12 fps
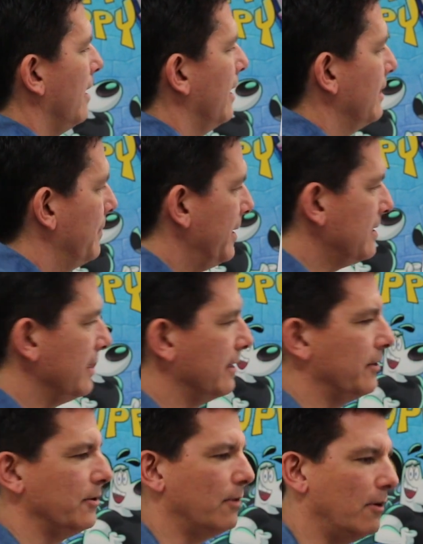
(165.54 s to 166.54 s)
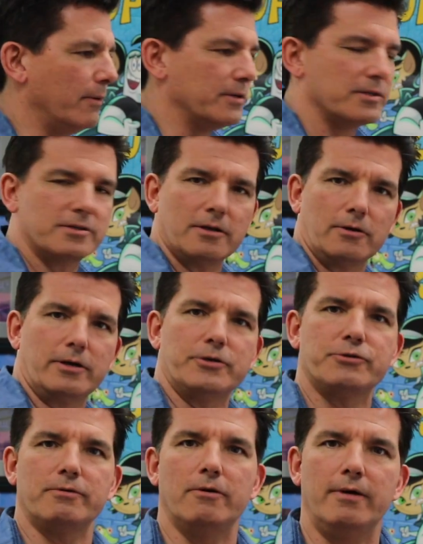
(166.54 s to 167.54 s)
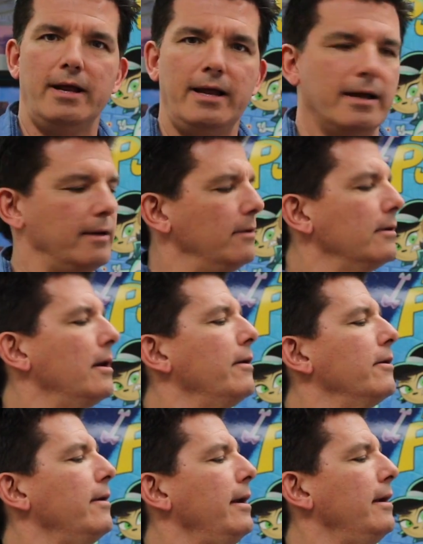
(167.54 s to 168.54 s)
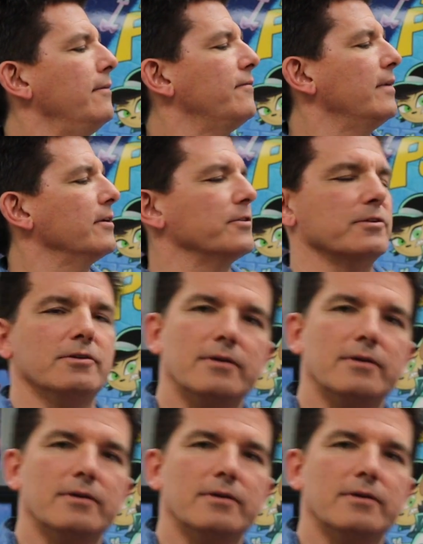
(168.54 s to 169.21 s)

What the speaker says: And the best thing to do always is to look at your own hand. Look how your hand functions.